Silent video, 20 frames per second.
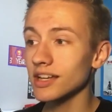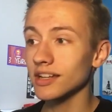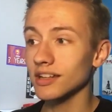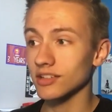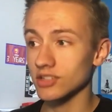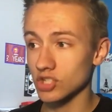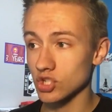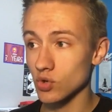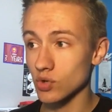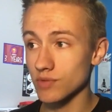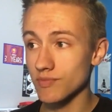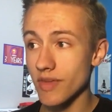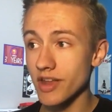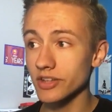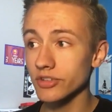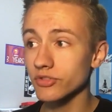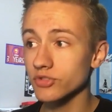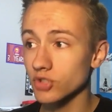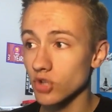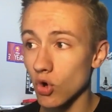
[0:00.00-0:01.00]
So the
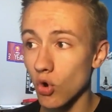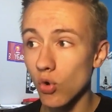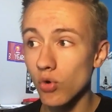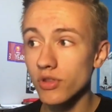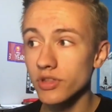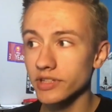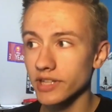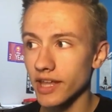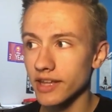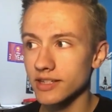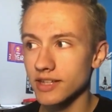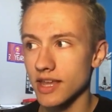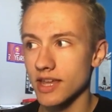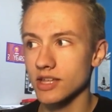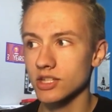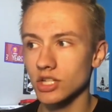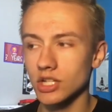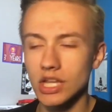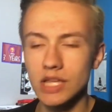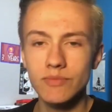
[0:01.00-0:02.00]
mental toll that
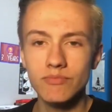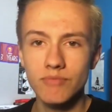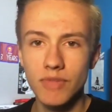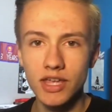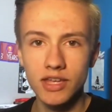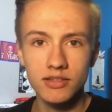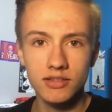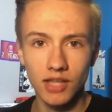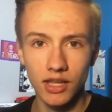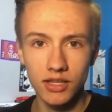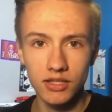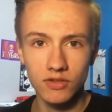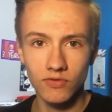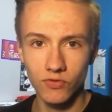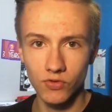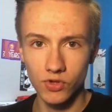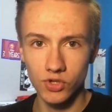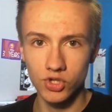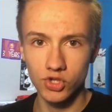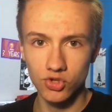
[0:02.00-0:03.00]
takes on him makes sense for
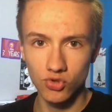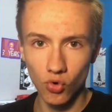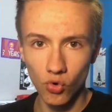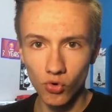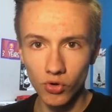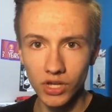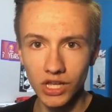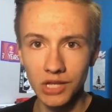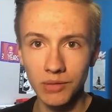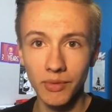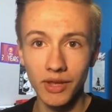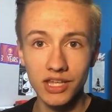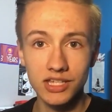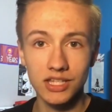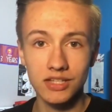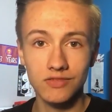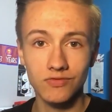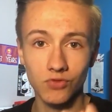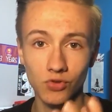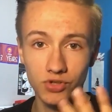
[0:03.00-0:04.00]
the story and makes
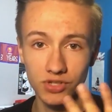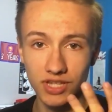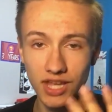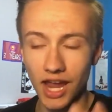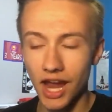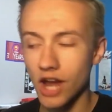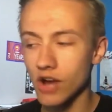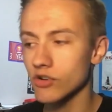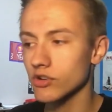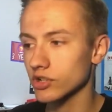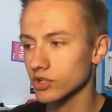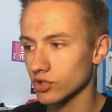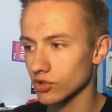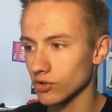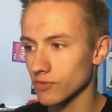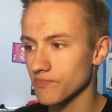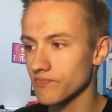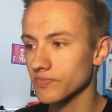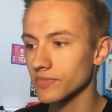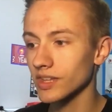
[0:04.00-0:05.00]
sense for his
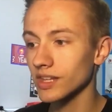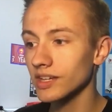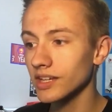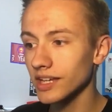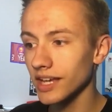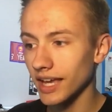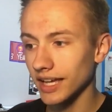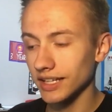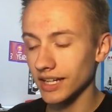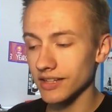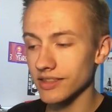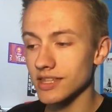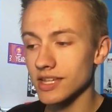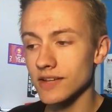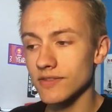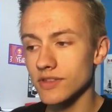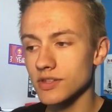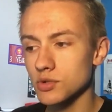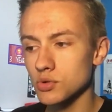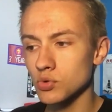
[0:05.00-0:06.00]
character. And I think
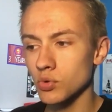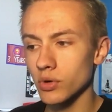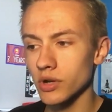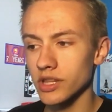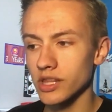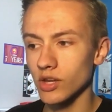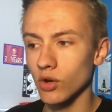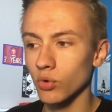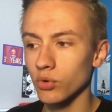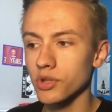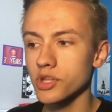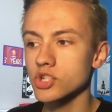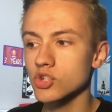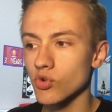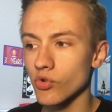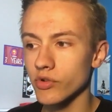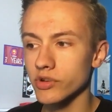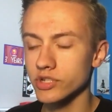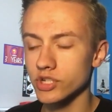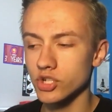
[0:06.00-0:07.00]
if this was one of the only
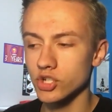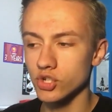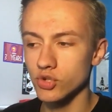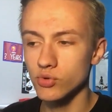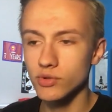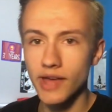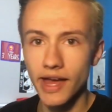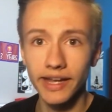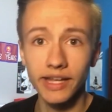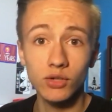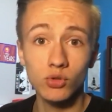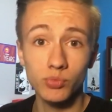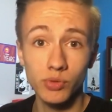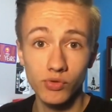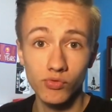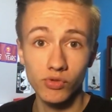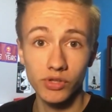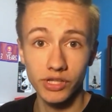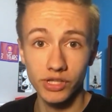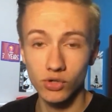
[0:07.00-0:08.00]
stories to do that, it would be
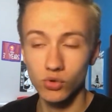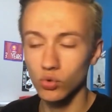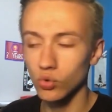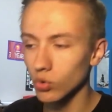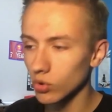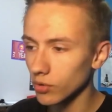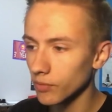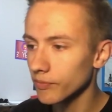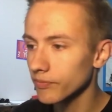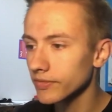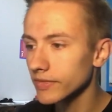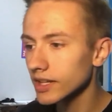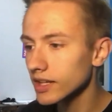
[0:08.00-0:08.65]
really cool.